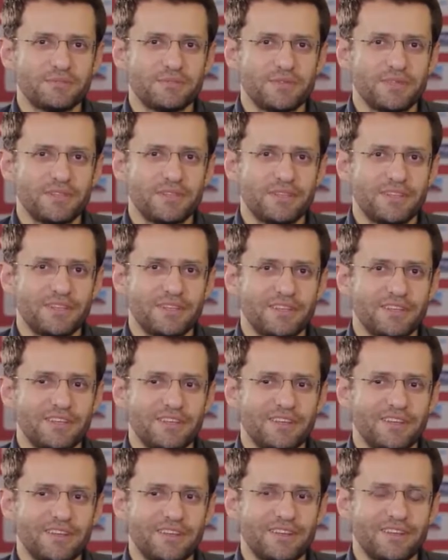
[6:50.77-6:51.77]
well,
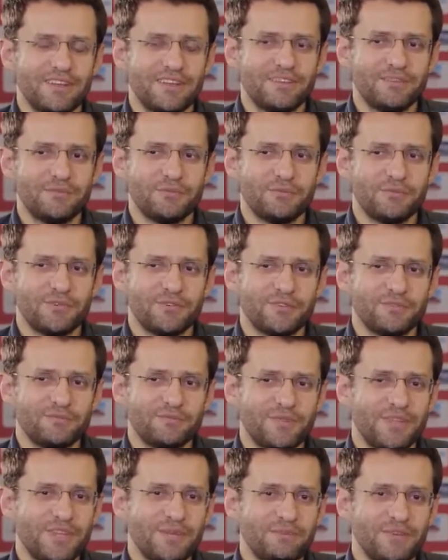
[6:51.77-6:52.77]
I
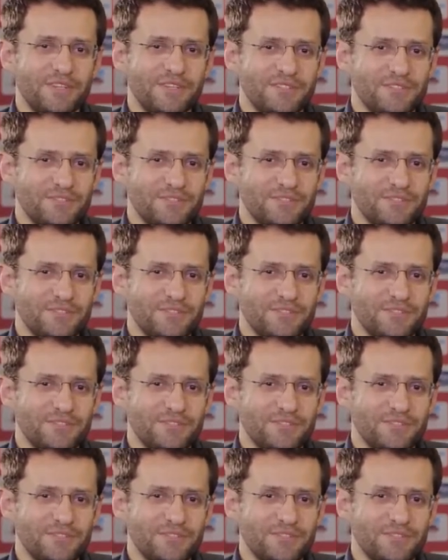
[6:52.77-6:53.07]
won many, many